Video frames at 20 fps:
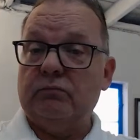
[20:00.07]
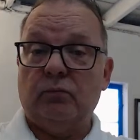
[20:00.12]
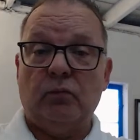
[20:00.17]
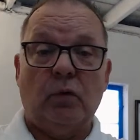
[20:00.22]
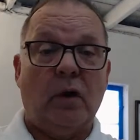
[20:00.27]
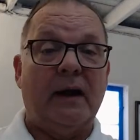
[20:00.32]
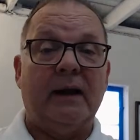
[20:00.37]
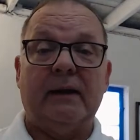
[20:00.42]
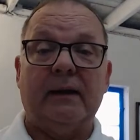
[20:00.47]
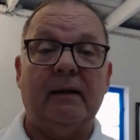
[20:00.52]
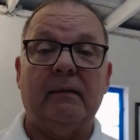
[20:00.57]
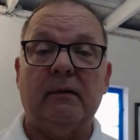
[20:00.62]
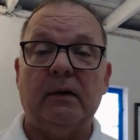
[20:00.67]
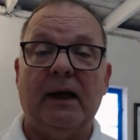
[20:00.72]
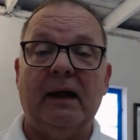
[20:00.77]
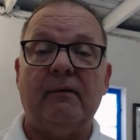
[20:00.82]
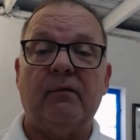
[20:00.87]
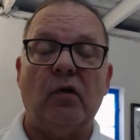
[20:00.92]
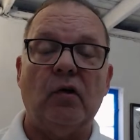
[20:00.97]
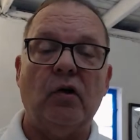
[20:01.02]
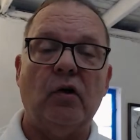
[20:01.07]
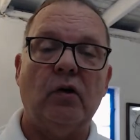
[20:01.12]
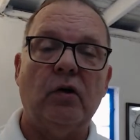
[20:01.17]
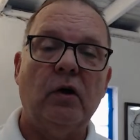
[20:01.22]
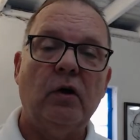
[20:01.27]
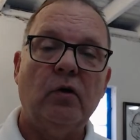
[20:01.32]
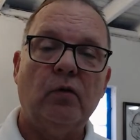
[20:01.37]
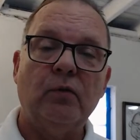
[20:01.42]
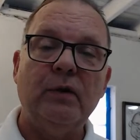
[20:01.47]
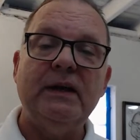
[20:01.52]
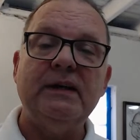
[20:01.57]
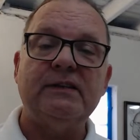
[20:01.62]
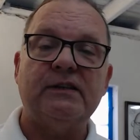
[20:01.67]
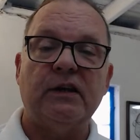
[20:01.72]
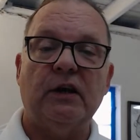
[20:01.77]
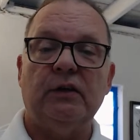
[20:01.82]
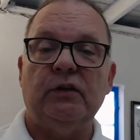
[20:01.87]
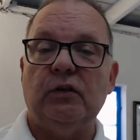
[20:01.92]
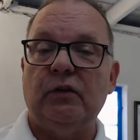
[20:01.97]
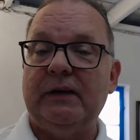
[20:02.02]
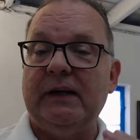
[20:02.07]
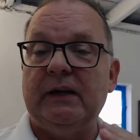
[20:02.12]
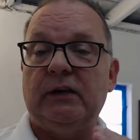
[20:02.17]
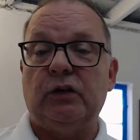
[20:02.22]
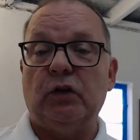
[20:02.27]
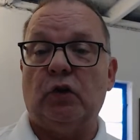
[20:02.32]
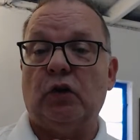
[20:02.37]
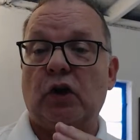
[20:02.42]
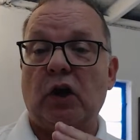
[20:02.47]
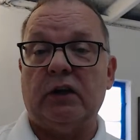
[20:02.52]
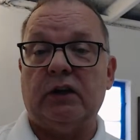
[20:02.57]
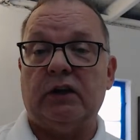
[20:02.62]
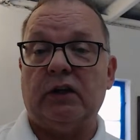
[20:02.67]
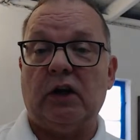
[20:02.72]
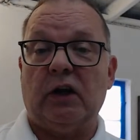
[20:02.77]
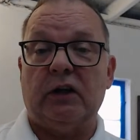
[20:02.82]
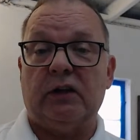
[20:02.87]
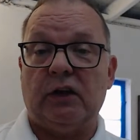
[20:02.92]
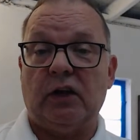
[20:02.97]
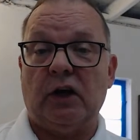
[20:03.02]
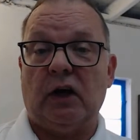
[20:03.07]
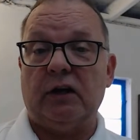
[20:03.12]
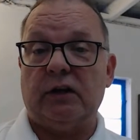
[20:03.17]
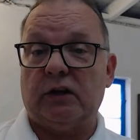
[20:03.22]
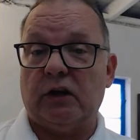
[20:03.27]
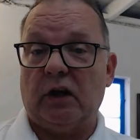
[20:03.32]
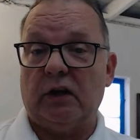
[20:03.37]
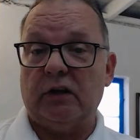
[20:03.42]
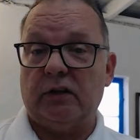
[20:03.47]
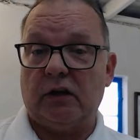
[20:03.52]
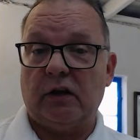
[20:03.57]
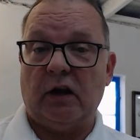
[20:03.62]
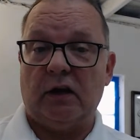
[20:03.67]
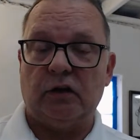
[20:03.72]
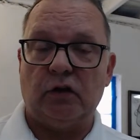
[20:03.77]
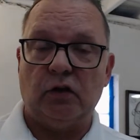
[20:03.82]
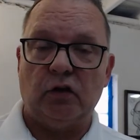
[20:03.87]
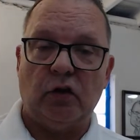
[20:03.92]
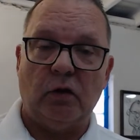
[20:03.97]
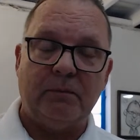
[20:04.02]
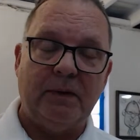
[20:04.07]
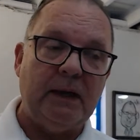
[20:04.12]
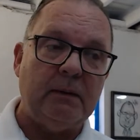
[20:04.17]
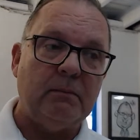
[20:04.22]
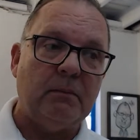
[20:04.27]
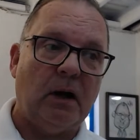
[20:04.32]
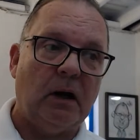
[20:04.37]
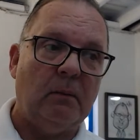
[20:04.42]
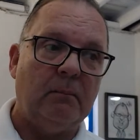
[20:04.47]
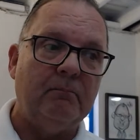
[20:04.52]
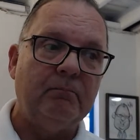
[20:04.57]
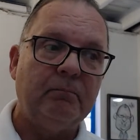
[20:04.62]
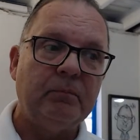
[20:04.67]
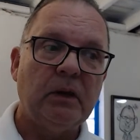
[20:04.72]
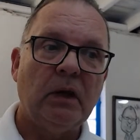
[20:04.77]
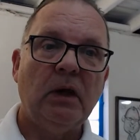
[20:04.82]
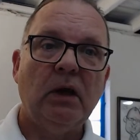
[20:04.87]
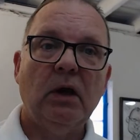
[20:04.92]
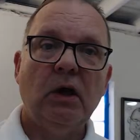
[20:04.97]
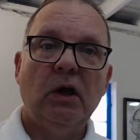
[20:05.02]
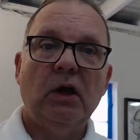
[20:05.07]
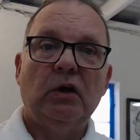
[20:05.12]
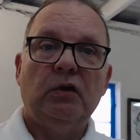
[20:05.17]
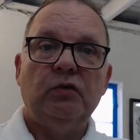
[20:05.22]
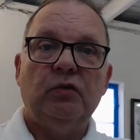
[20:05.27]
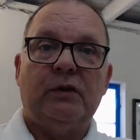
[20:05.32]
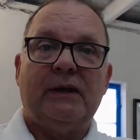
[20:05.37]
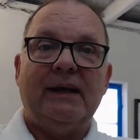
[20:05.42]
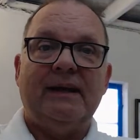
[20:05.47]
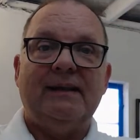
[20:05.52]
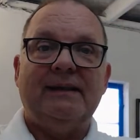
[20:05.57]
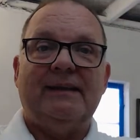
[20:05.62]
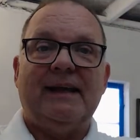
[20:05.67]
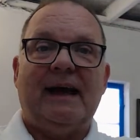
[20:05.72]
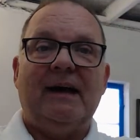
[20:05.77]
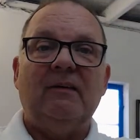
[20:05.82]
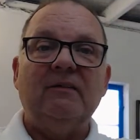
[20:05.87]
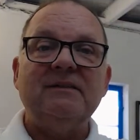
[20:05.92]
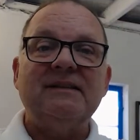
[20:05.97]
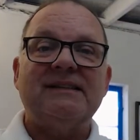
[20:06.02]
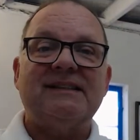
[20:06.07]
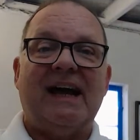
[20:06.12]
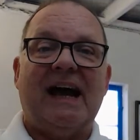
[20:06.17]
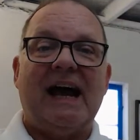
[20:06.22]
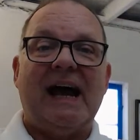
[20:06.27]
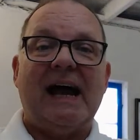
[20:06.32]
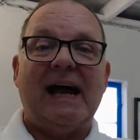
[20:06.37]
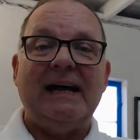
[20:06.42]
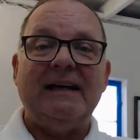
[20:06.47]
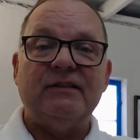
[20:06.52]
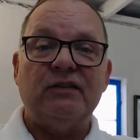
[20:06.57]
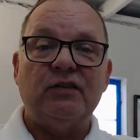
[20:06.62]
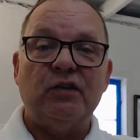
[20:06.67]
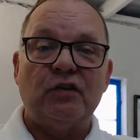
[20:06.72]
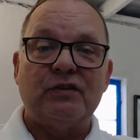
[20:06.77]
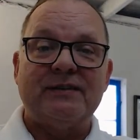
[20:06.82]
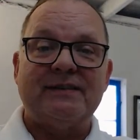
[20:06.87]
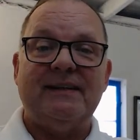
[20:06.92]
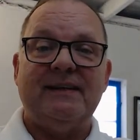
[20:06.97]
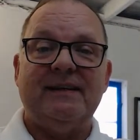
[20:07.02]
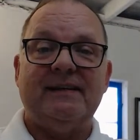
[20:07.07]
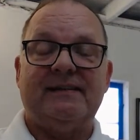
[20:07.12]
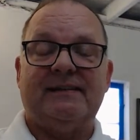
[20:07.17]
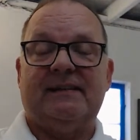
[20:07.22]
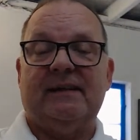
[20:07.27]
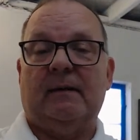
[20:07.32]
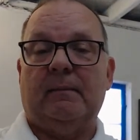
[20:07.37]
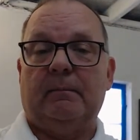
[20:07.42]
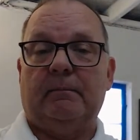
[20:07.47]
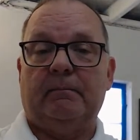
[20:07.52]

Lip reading: whatever reason, you need to cut to the minimum, you can downsize your system.